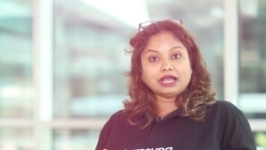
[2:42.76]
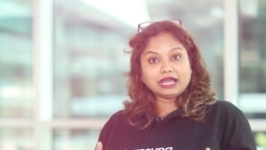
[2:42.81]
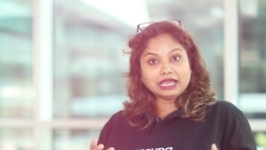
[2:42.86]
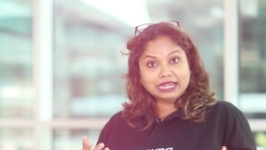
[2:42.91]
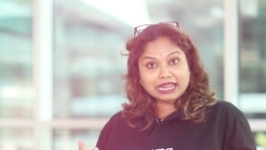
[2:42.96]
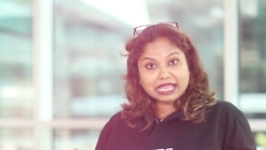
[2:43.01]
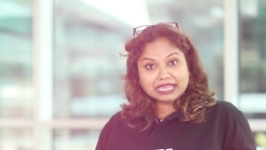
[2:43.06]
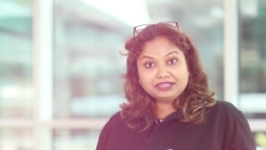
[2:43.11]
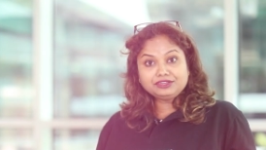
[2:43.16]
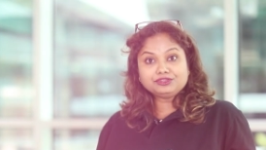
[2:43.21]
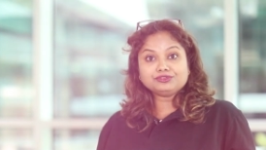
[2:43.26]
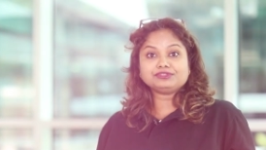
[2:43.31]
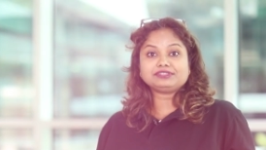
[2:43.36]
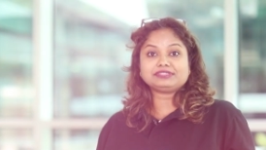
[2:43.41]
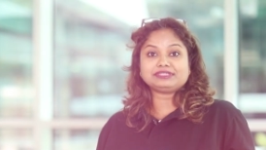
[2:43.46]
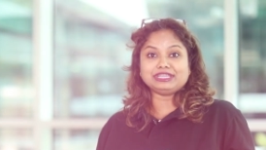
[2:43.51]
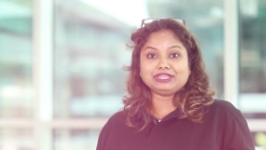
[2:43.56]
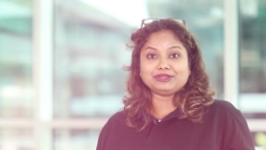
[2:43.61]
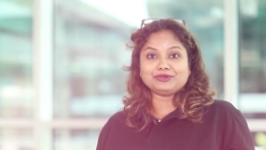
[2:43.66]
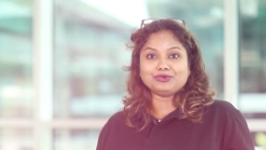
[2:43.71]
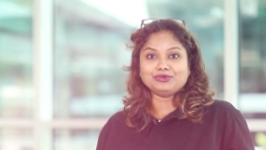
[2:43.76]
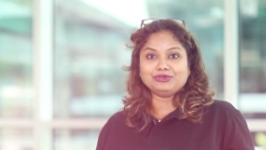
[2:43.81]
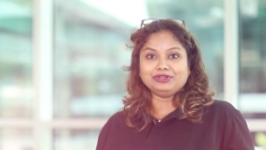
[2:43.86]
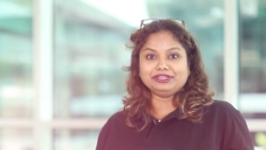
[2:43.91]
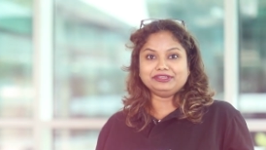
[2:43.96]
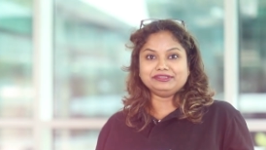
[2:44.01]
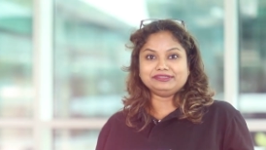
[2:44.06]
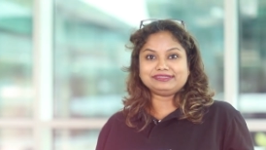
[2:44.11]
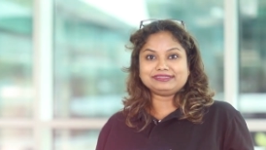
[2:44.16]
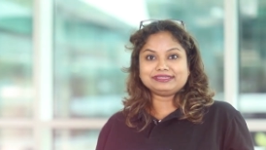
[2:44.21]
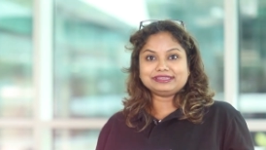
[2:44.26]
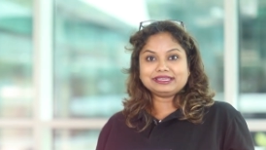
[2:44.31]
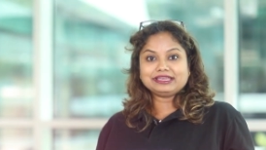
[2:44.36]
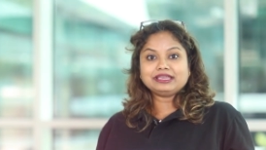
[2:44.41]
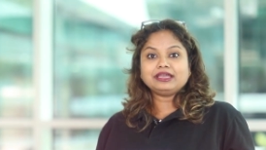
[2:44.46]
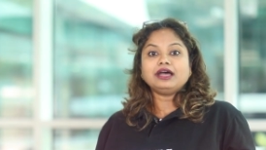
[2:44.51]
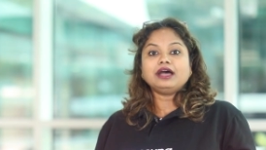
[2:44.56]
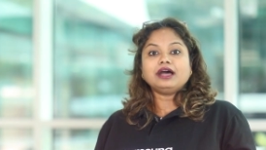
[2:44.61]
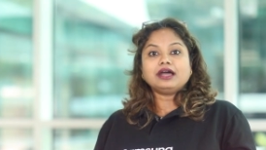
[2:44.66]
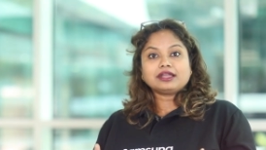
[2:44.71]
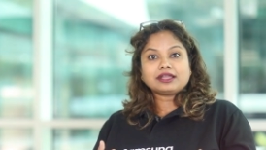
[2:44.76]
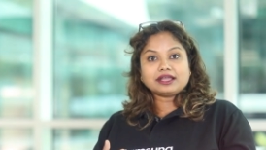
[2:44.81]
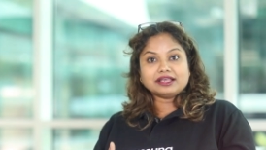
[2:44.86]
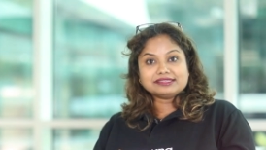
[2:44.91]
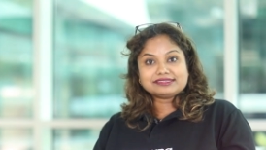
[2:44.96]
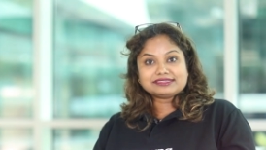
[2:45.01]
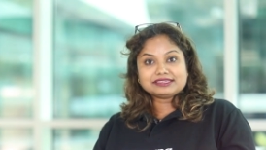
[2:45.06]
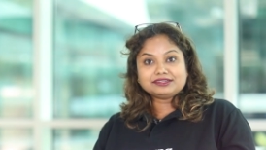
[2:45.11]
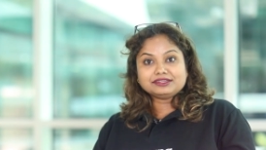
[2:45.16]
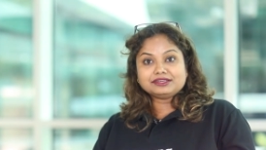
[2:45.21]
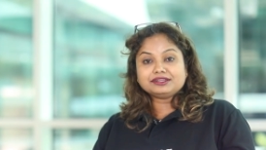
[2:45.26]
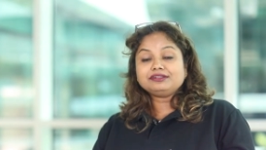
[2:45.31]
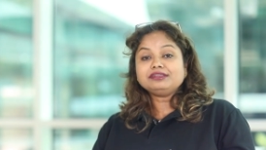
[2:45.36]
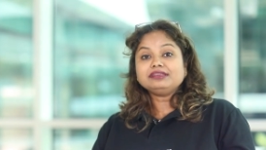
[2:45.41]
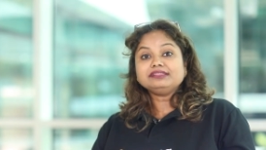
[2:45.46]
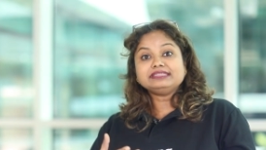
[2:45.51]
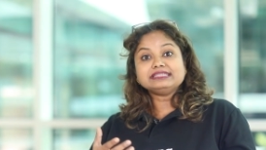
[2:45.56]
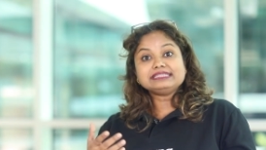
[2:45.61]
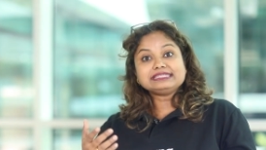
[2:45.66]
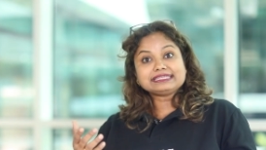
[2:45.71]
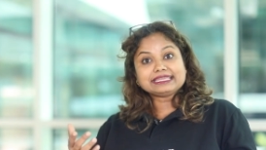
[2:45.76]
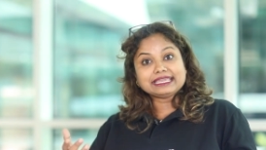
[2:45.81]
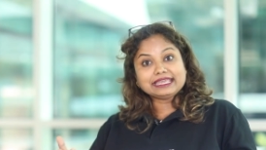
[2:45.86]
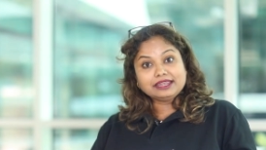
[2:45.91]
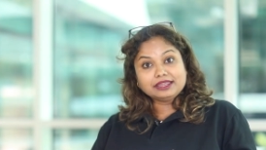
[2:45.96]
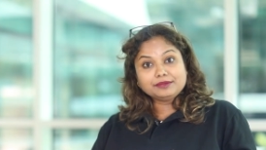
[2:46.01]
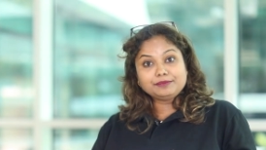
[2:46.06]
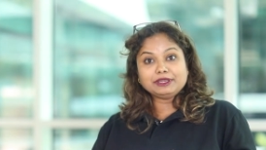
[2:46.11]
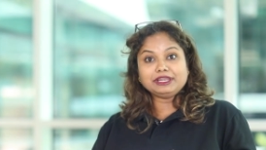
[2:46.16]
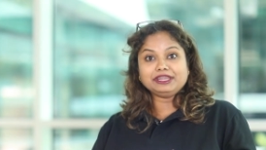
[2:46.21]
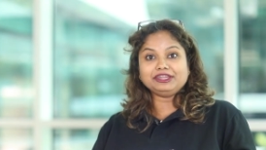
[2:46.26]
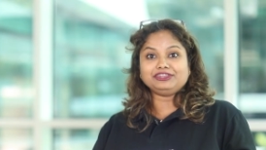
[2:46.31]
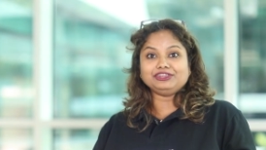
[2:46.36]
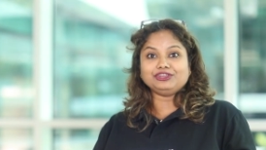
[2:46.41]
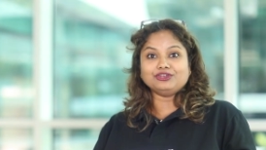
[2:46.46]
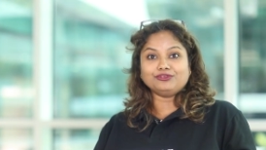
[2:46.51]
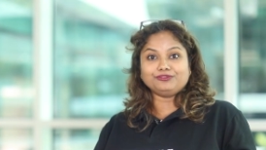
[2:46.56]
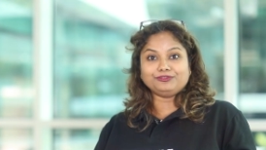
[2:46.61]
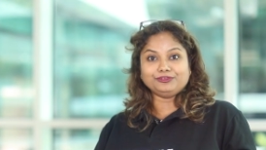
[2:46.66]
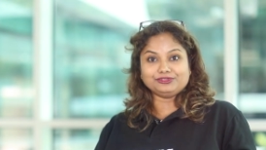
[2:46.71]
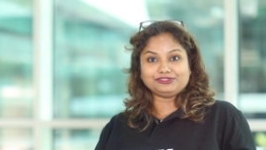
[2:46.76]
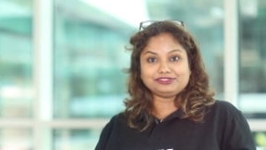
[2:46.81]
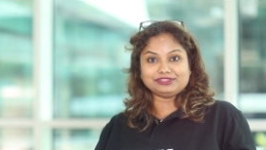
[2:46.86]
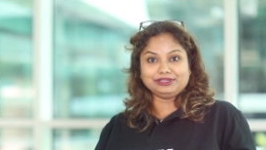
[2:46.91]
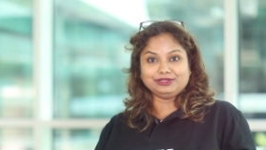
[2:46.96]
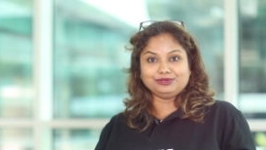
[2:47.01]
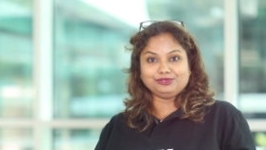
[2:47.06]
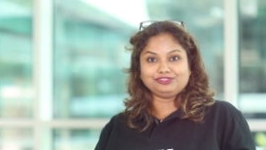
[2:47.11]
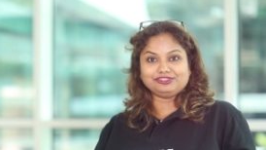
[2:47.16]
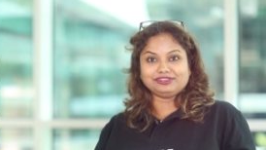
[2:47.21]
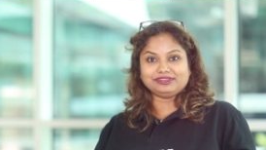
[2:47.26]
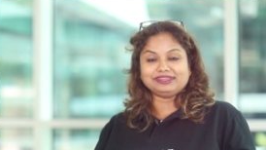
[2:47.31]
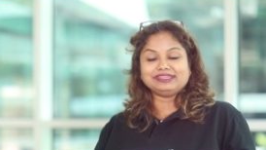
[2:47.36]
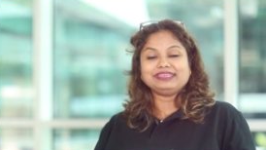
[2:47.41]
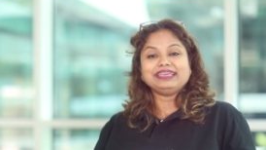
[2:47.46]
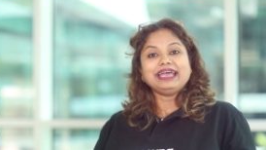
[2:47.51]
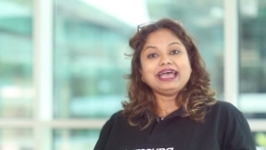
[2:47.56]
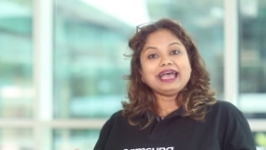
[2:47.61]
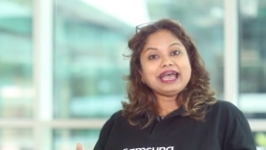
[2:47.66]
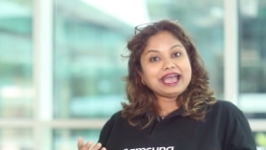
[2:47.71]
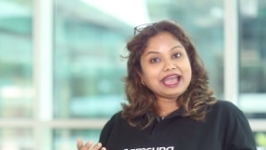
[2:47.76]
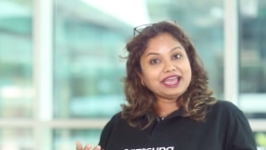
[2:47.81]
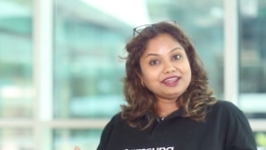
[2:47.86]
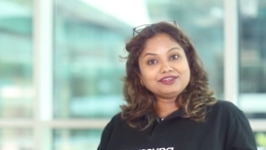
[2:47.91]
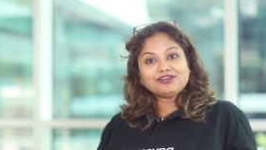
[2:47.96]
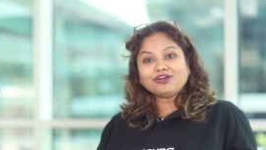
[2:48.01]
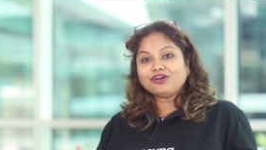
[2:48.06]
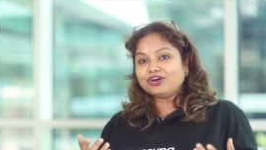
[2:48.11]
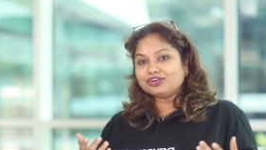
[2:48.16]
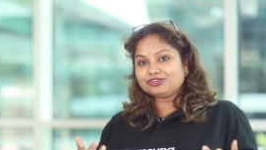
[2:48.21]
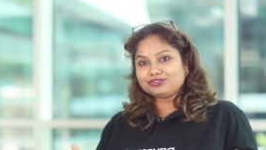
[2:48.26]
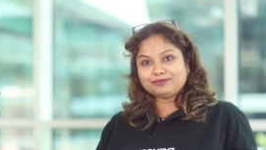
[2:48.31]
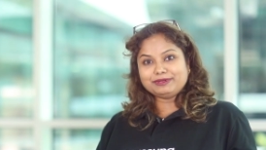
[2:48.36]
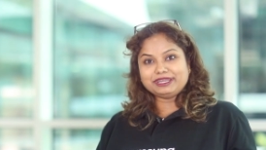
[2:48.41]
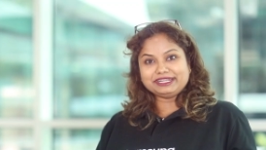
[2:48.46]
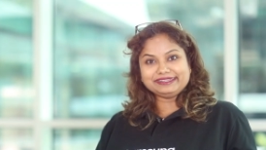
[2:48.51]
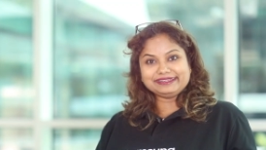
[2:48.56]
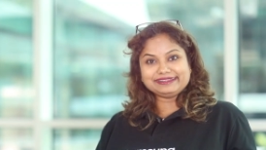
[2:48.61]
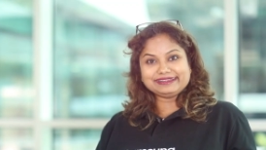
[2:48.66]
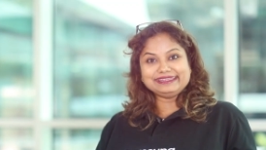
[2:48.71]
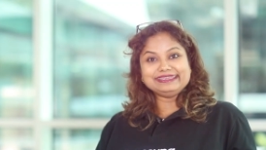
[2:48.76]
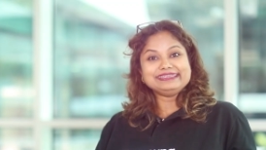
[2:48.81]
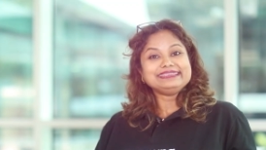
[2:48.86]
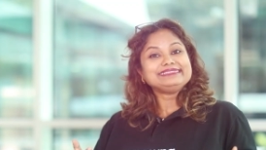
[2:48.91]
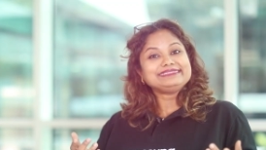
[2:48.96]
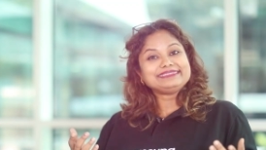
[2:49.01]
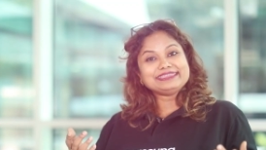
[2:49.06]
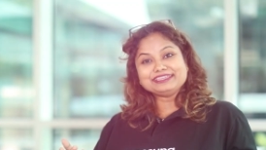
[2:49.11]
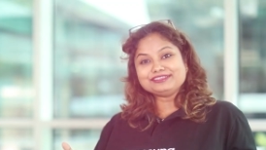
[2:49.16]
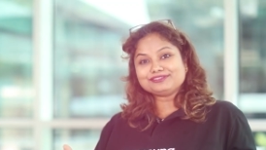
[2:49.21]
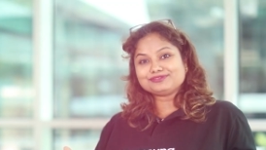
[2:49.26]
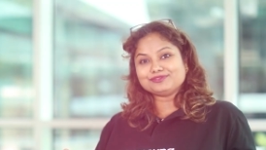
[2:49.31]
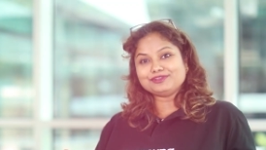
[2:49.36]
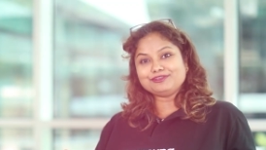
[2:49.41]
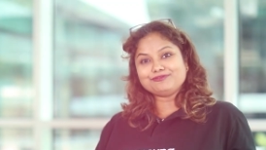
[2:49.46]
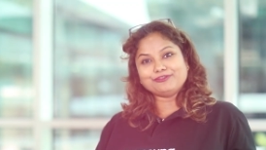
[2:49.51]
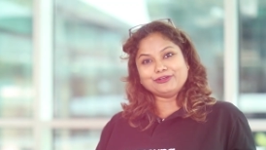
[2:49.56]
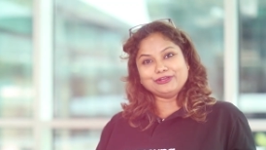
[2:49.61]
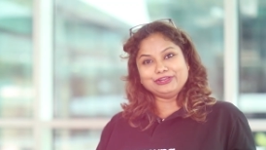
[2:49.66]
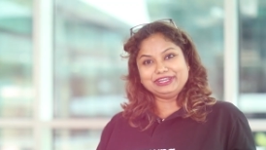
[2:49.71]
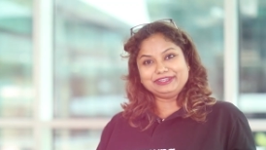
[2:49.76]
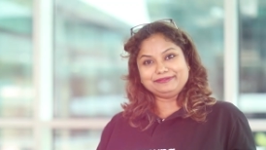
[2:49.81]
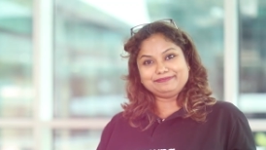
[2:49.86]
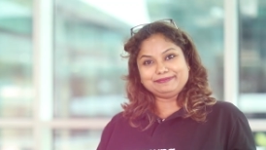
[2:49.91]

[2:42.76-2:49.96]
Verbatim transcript: Align your stakeholders. Consider the scalability of your solution and automatically things will fall in